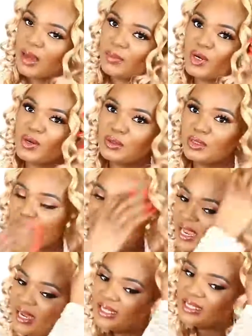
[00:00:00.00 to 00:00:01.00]
I'm going to use
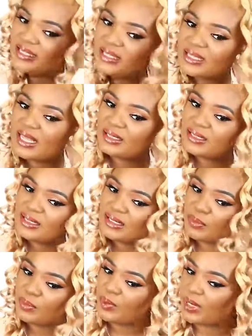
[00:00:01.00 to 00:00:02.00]
my hand and start
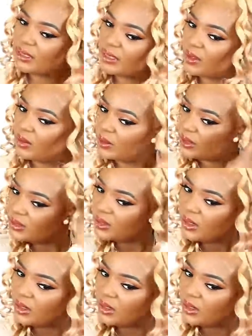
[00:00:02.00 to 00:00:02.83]
separating all these